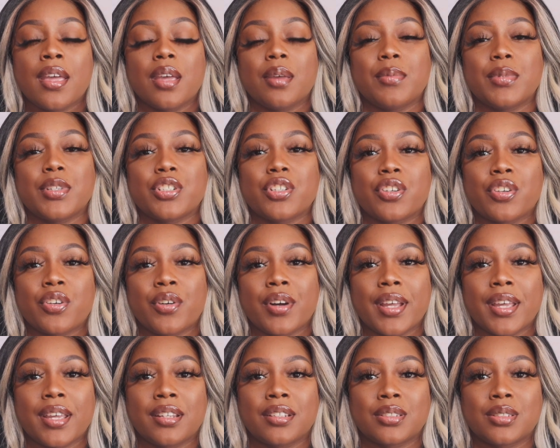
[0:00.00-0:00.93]
And be sure to go
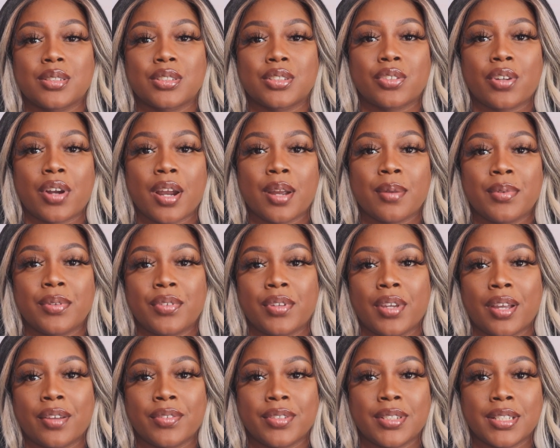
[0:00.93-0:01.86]
ahead and subscribe if
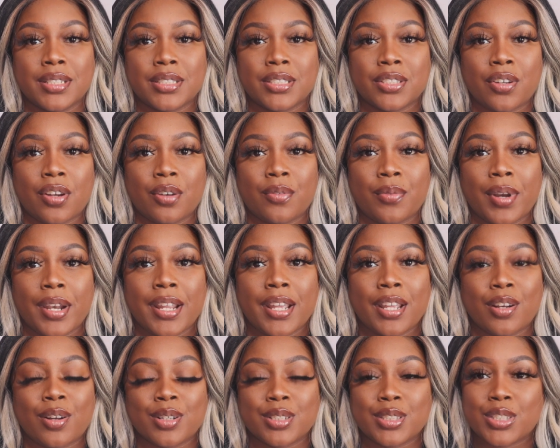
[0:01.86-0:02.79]
you haven't done so
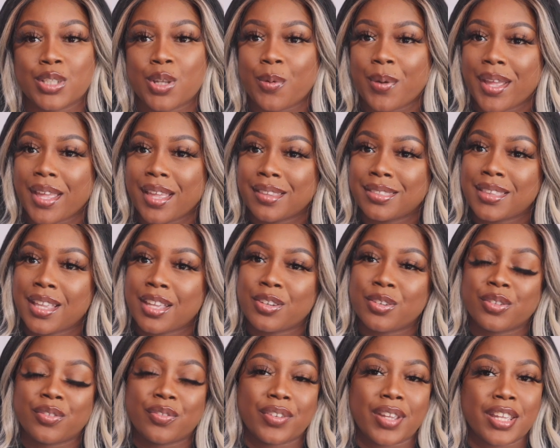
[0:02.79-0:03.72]
already. And also hit that
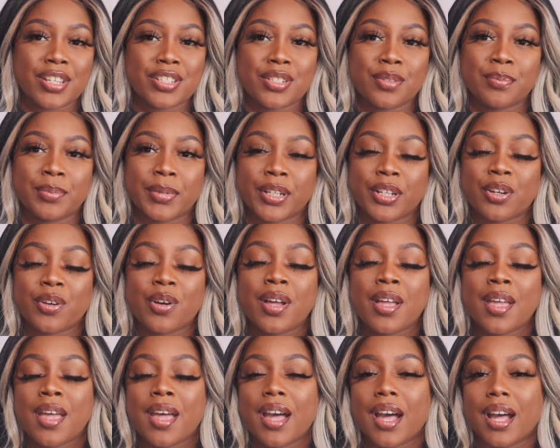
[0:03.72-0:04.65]
notification bell
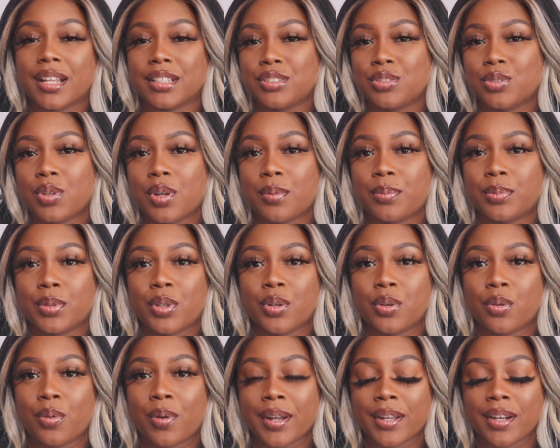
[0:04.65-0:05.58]
I do
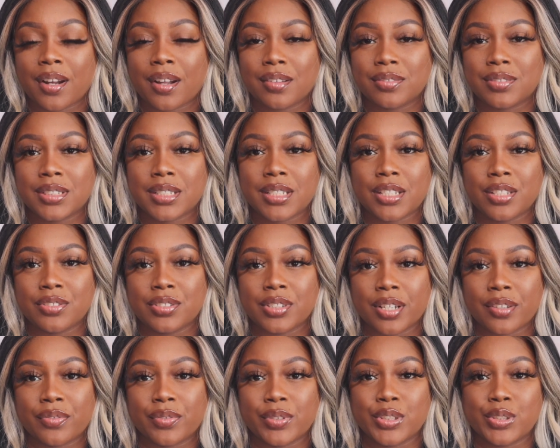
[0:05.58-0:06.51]
upload quite often and you
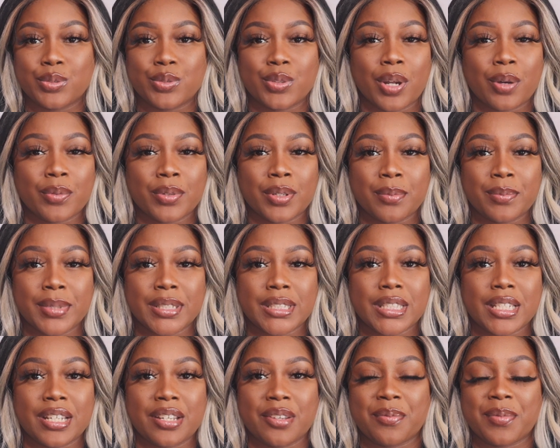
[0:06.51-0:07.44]
definitely do not want to
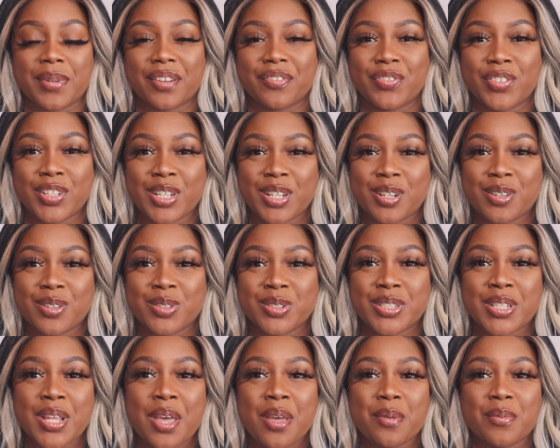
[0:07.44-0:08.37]
miss any of my
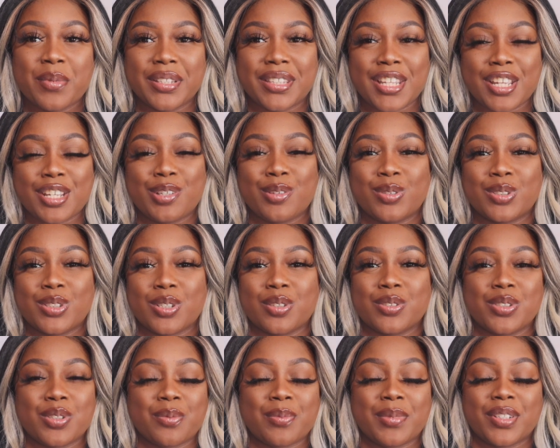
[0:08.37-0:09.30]
videos. But thank you
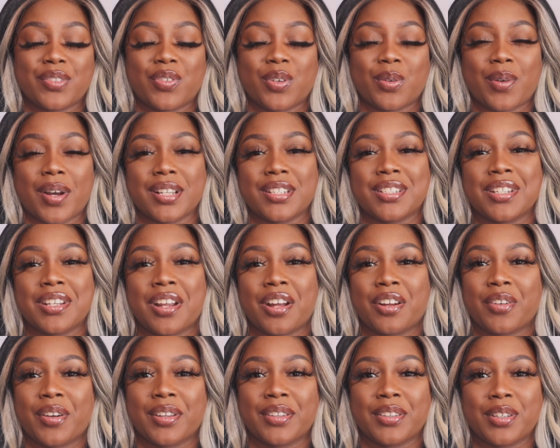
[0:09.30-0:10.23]
so, so much for watching.
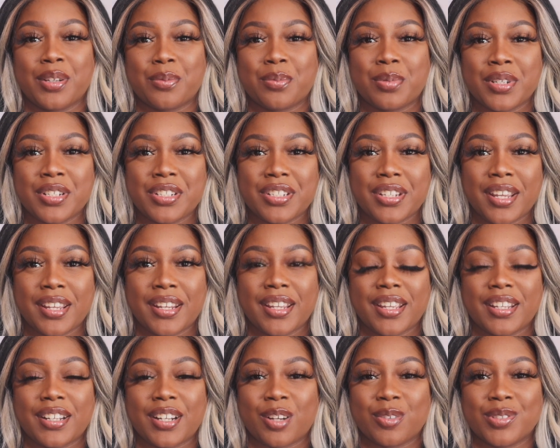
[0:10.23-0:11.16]
I greatly appreciate
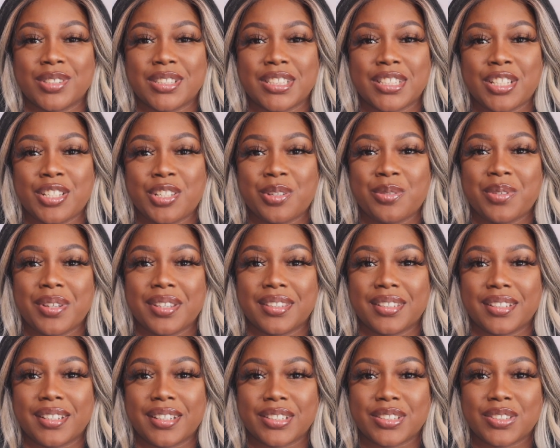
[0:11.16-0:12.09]
it and I will see you in
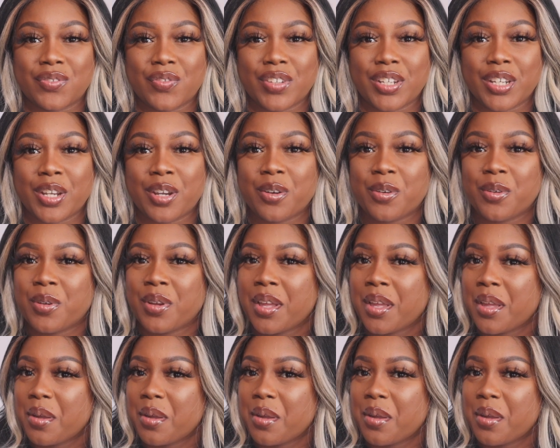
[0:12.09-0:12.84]
the next video.